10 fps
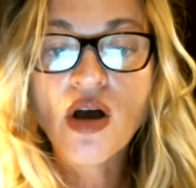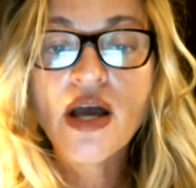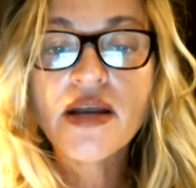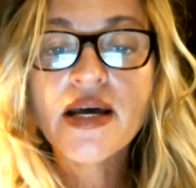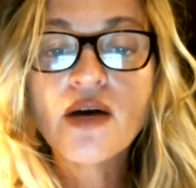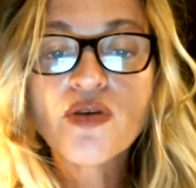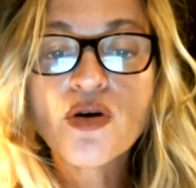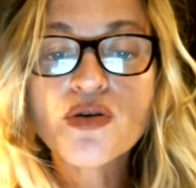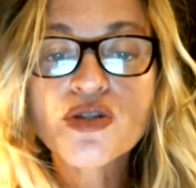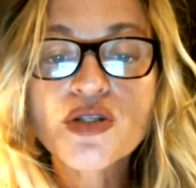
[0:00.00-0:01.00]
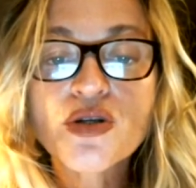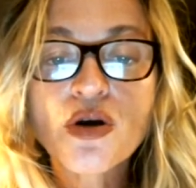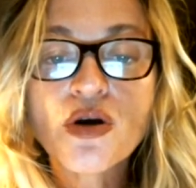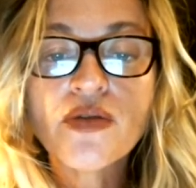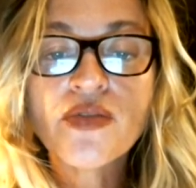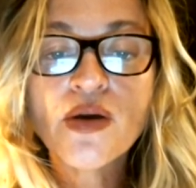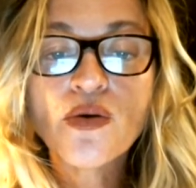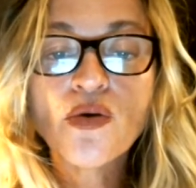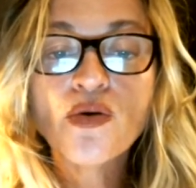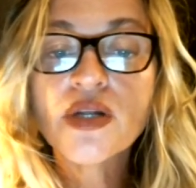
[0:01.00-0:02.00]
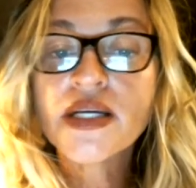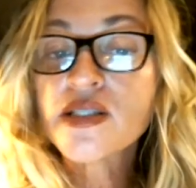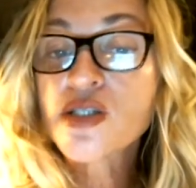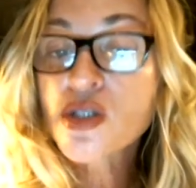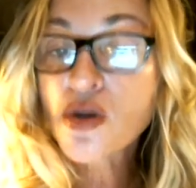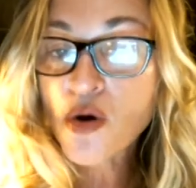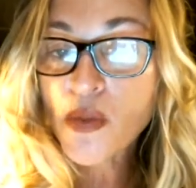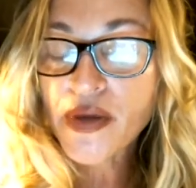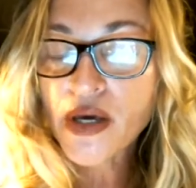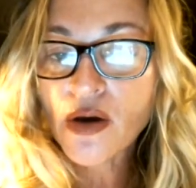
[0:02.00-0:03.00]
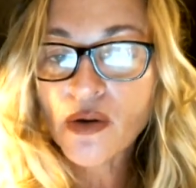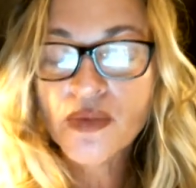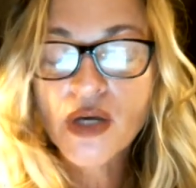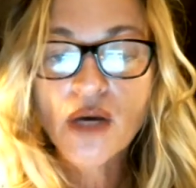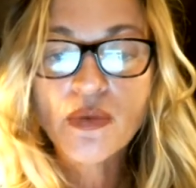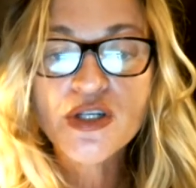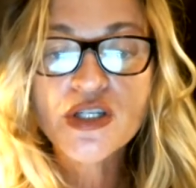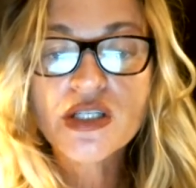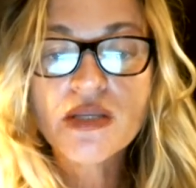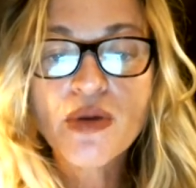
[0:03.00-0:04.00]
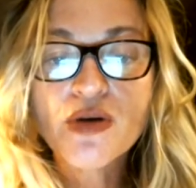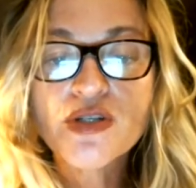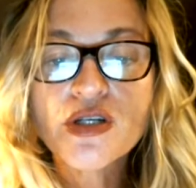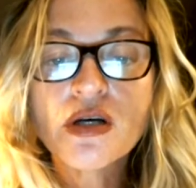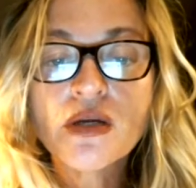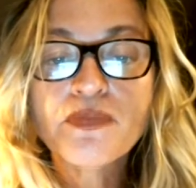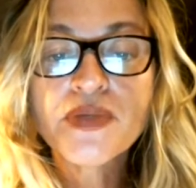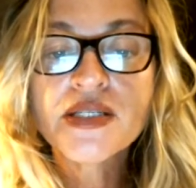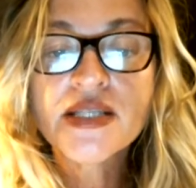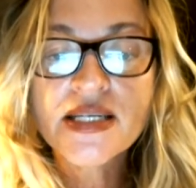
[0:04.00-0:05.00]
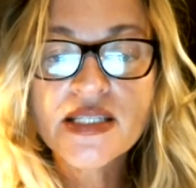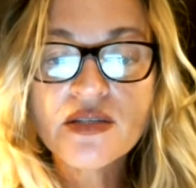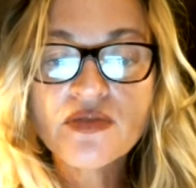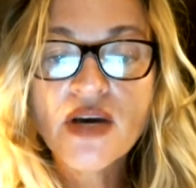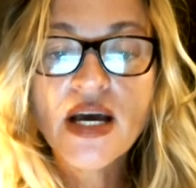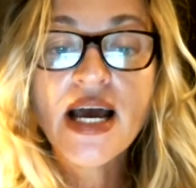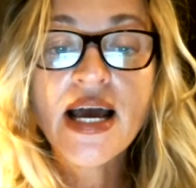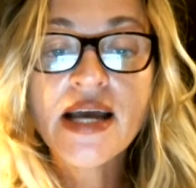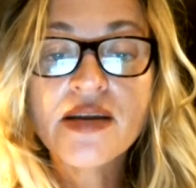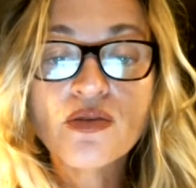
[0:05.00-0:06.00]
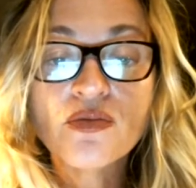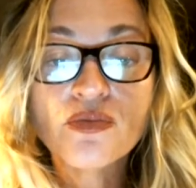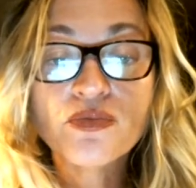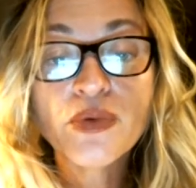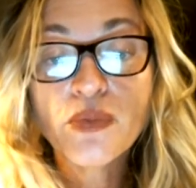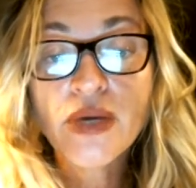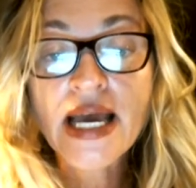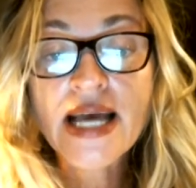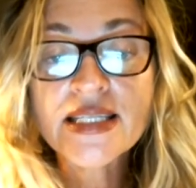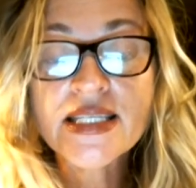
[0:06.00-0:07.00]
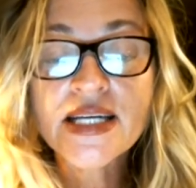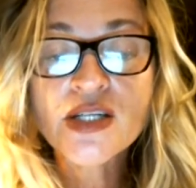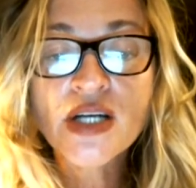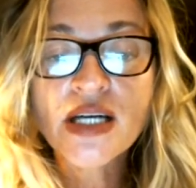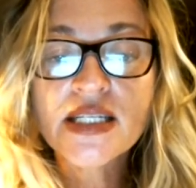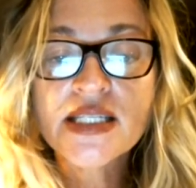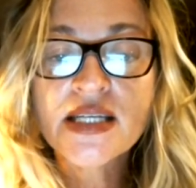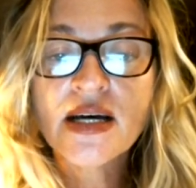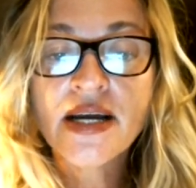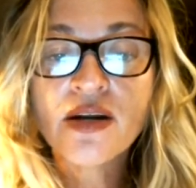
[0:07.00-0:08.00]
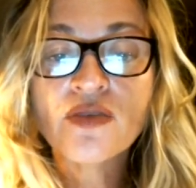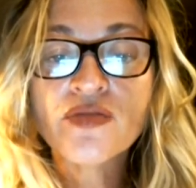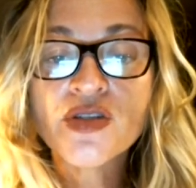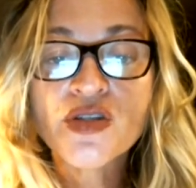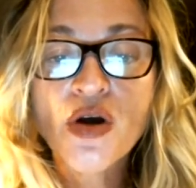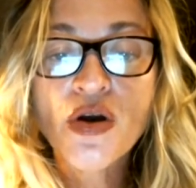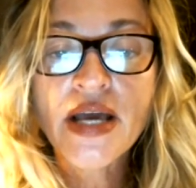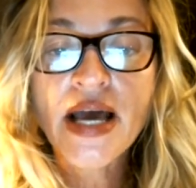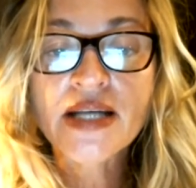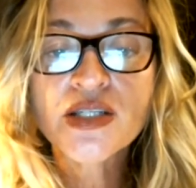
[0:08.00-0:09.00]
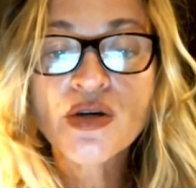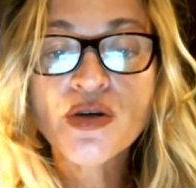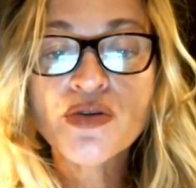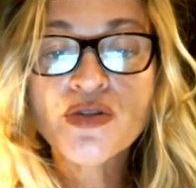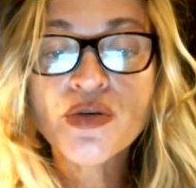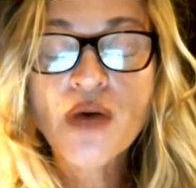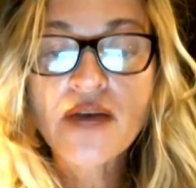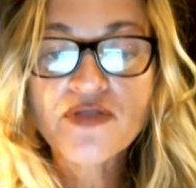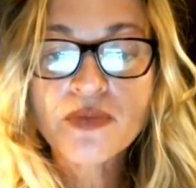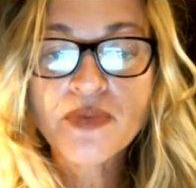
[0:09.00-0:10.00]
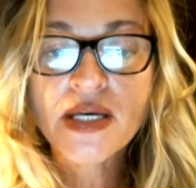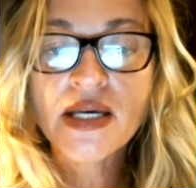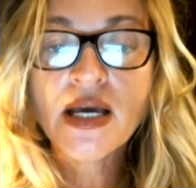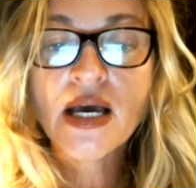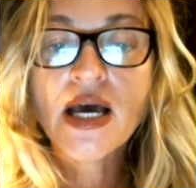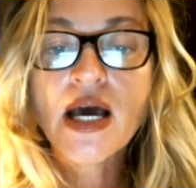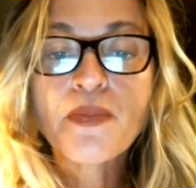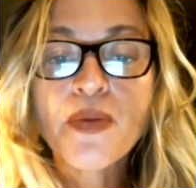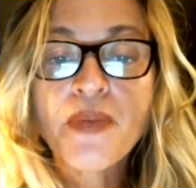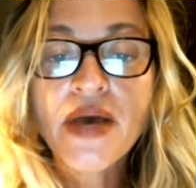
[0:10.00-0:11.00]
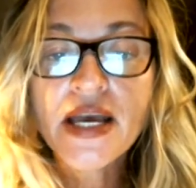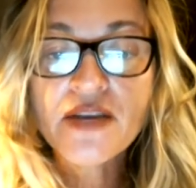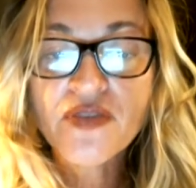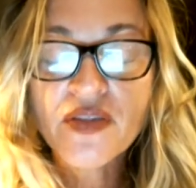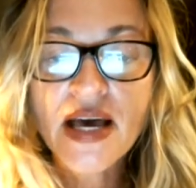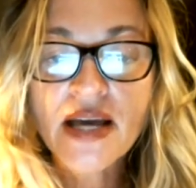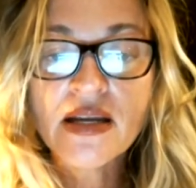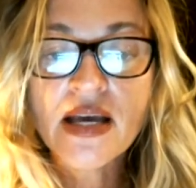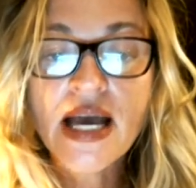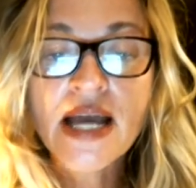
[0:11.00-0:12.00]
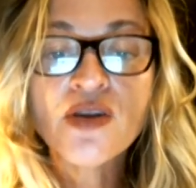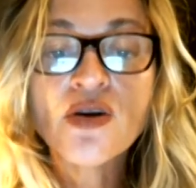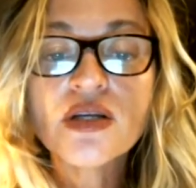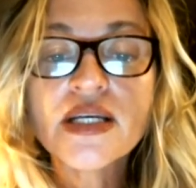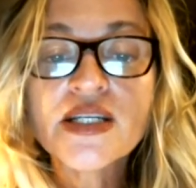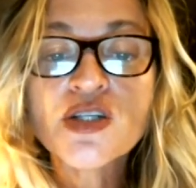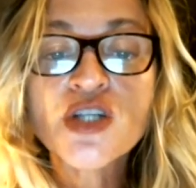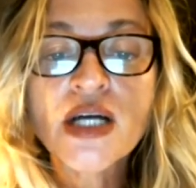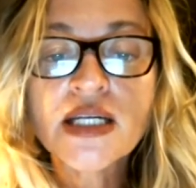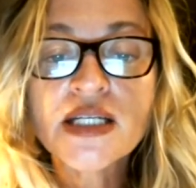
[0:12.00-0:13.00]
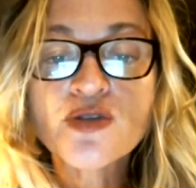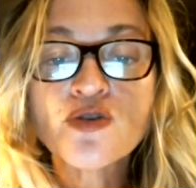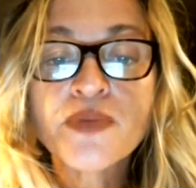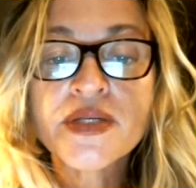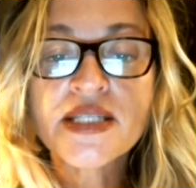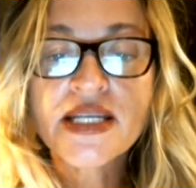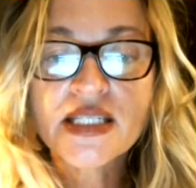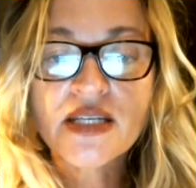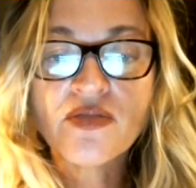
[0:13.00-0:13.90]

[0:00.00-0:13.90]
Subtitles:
Now, of course, they're all in Scorpio, which is the most possessive and we can say jealous sign of the zodiac. So you do have to be prepared for that and not get jealous or possessive.